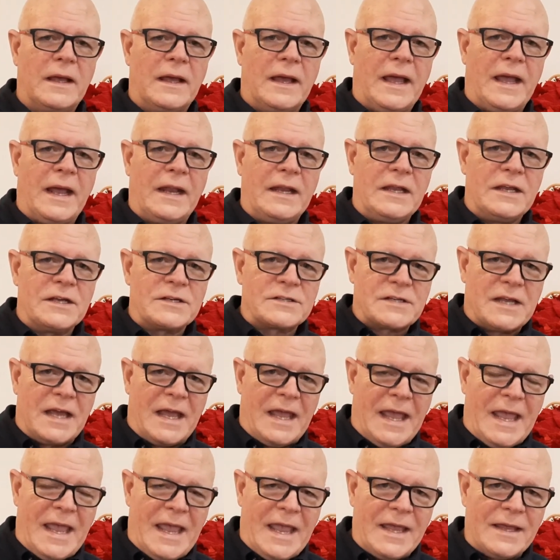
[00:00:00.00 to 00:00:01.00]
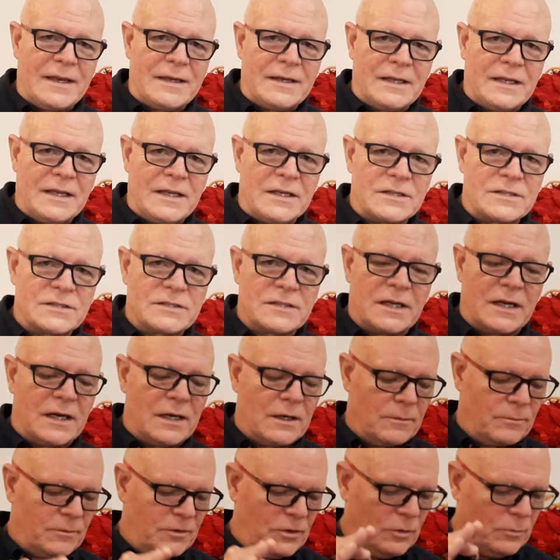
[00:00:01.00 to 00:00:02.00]
and his hand is
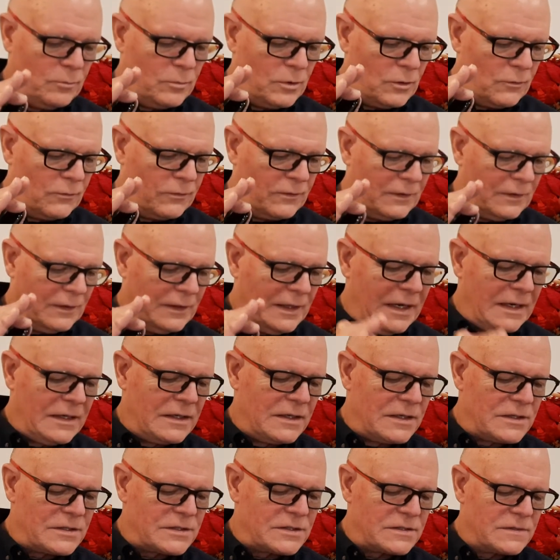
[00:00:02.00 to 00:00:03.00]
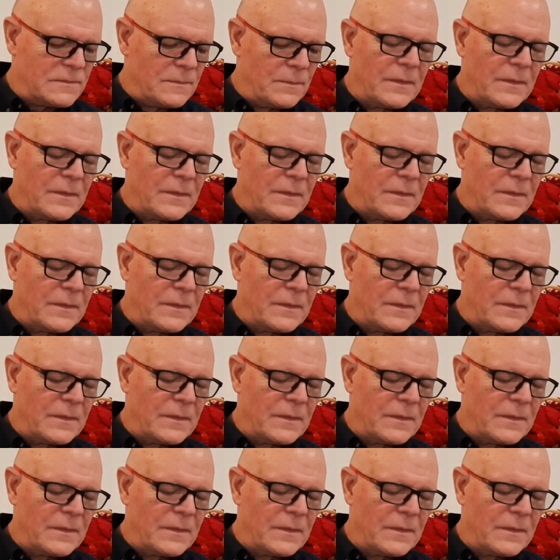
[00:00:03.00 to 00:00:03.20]
there to both lead us